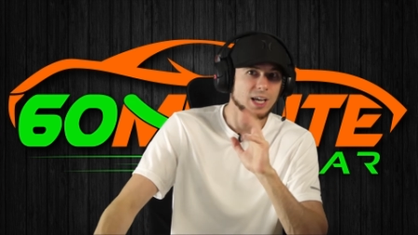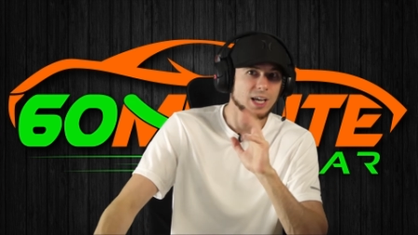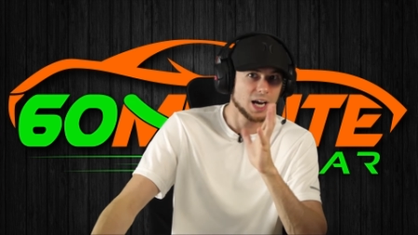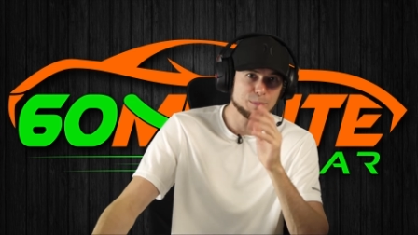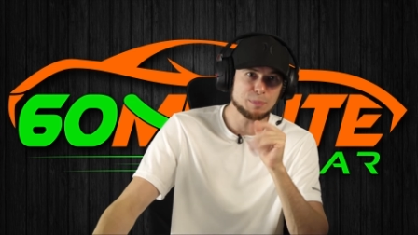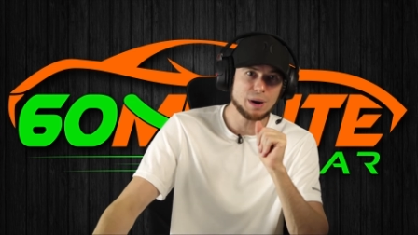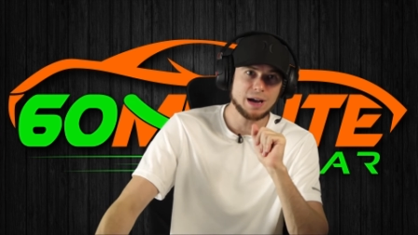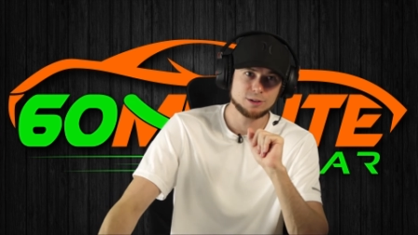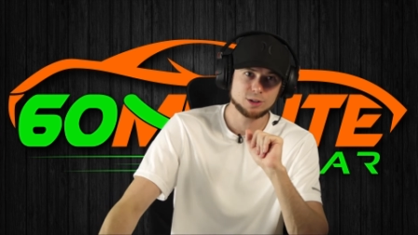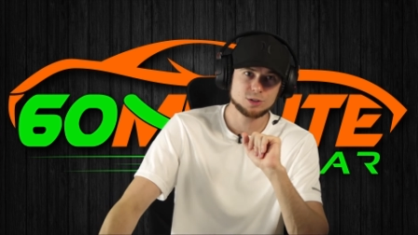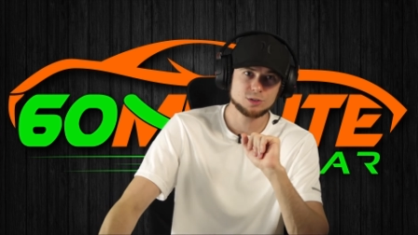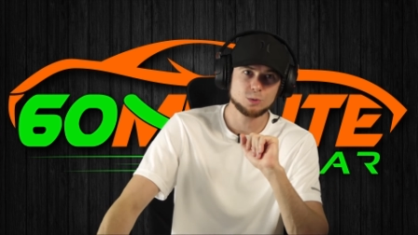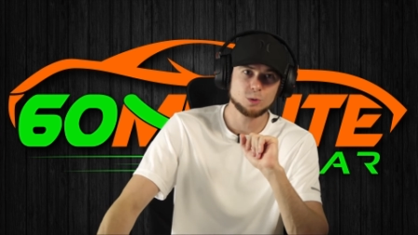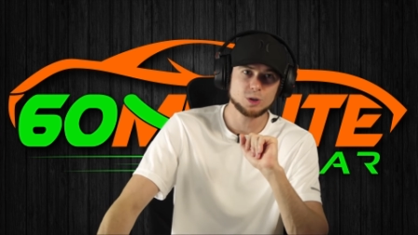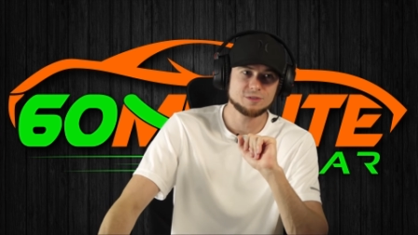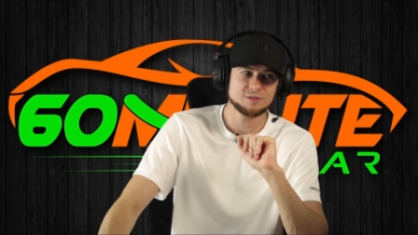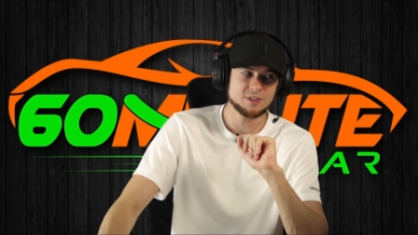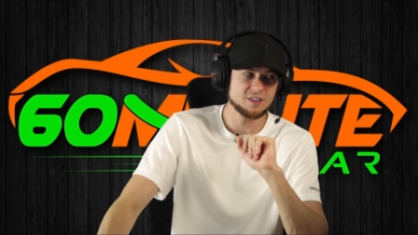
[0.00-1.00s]
about
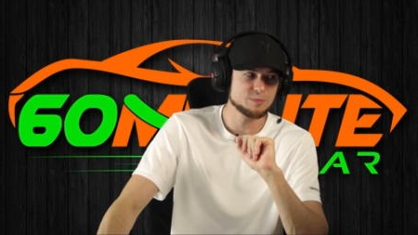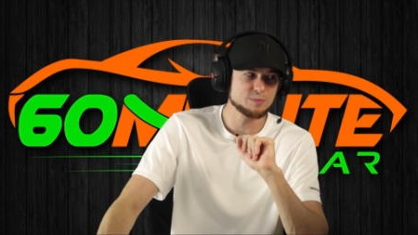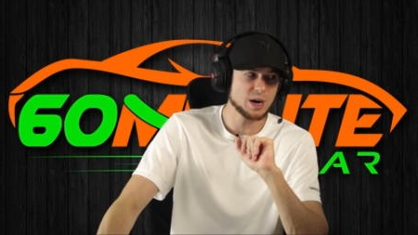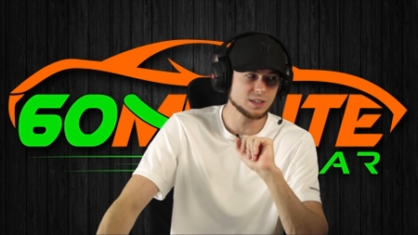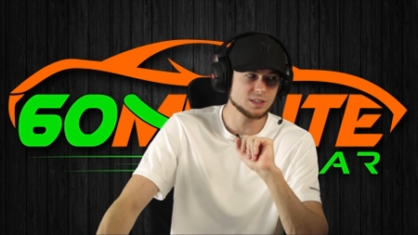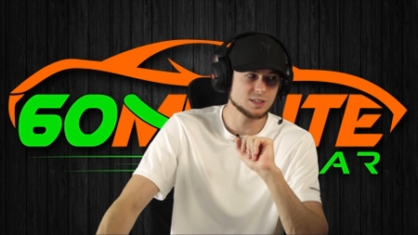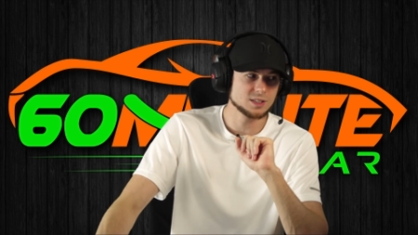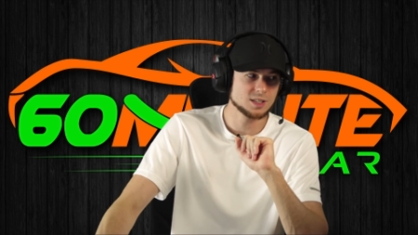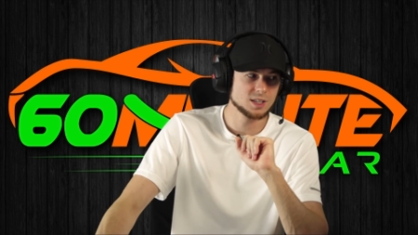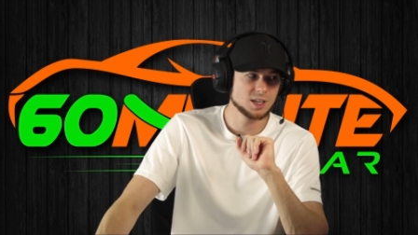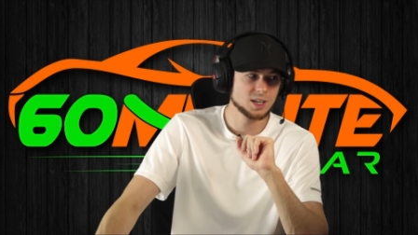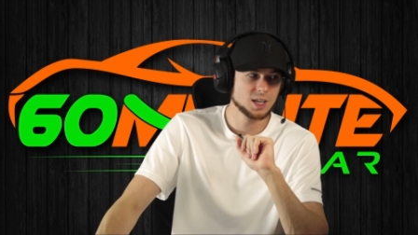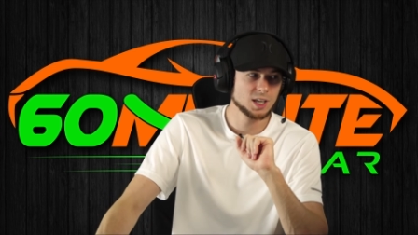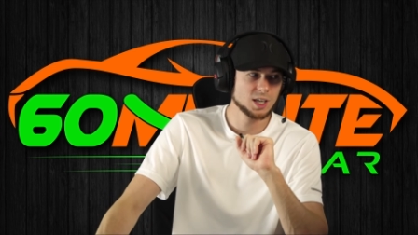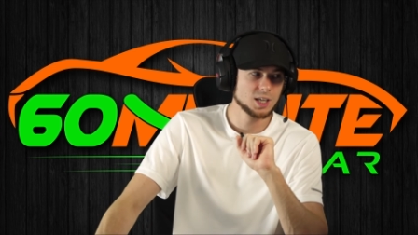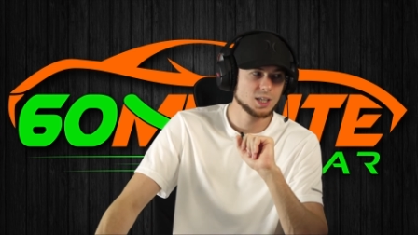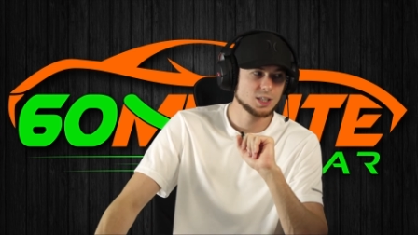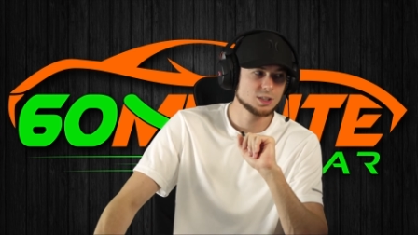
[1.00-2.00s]
twenty-five bucks.
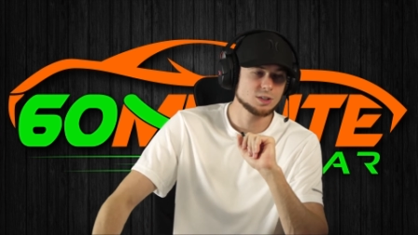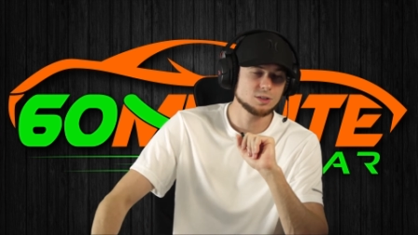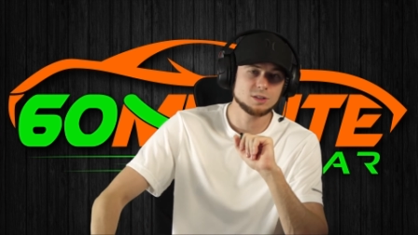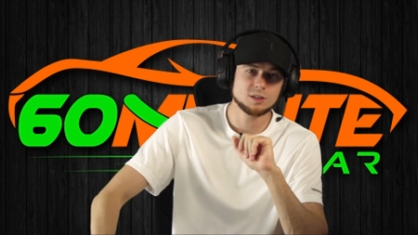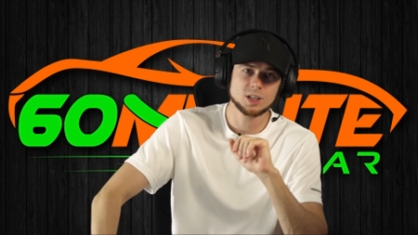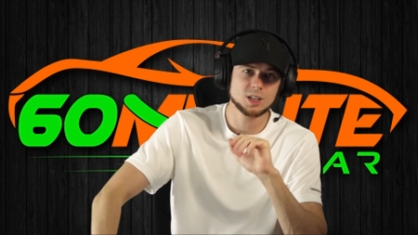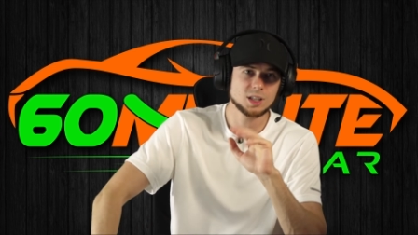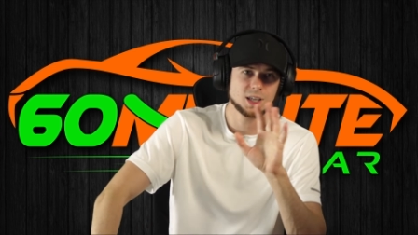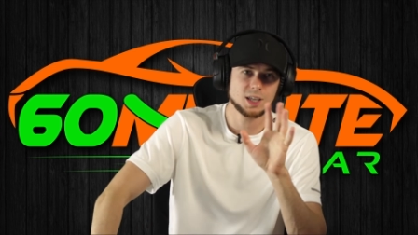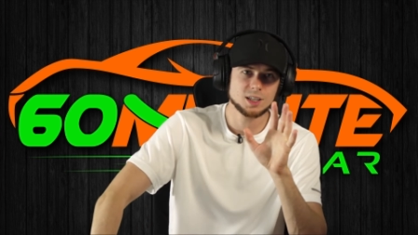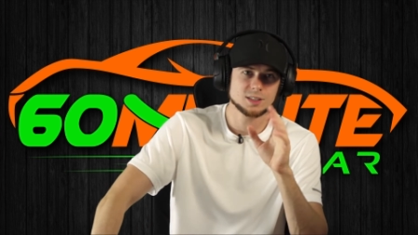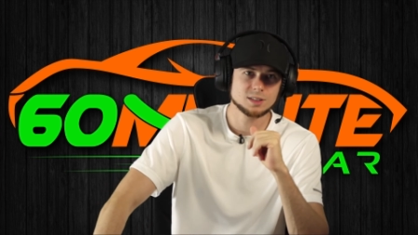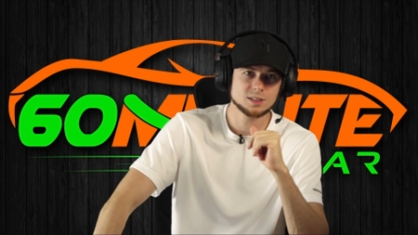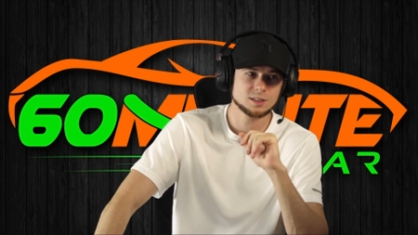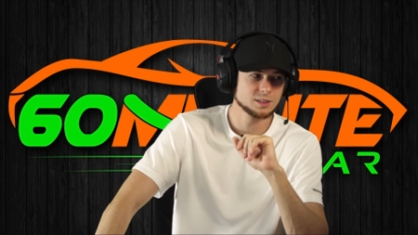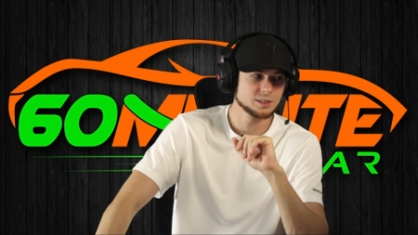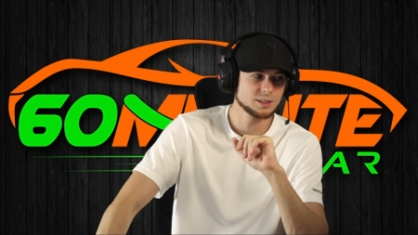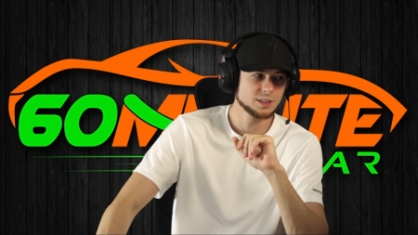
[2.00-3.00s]
So you can. Ooh,
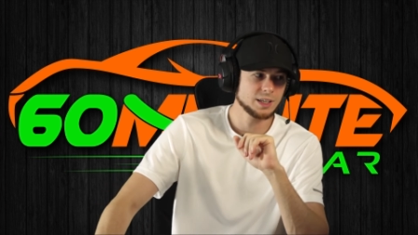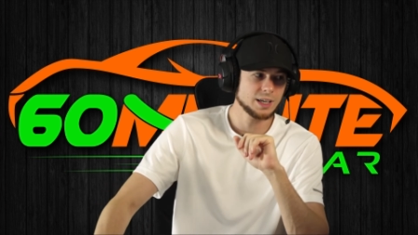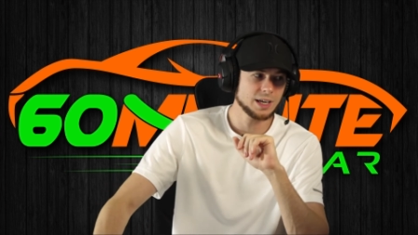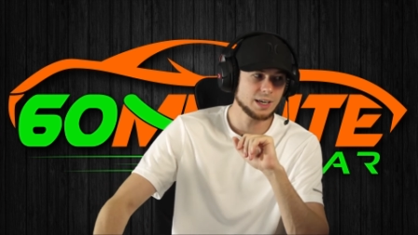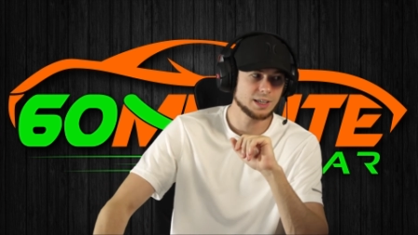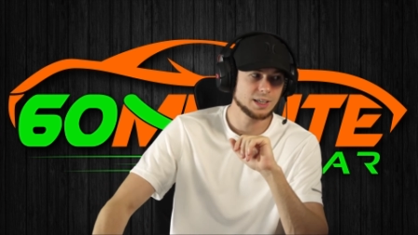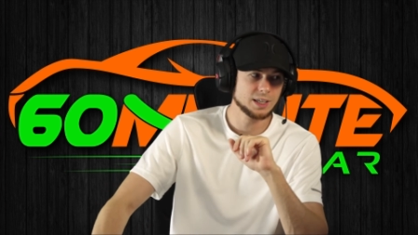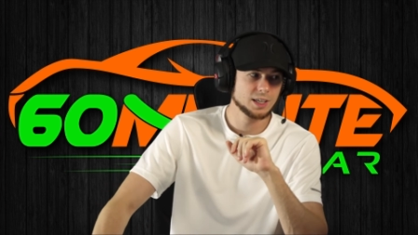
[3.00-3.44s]
okay. I'm,